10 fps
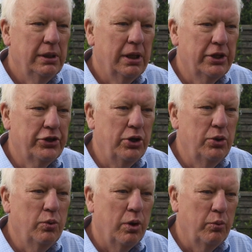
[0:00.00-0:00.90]
and
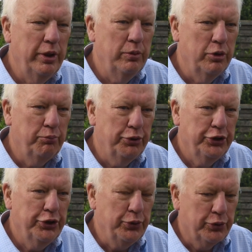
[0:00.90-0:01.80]
so what we would
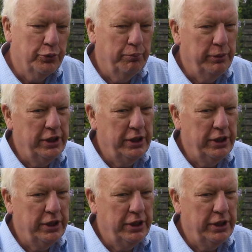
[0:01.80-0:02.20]
produce would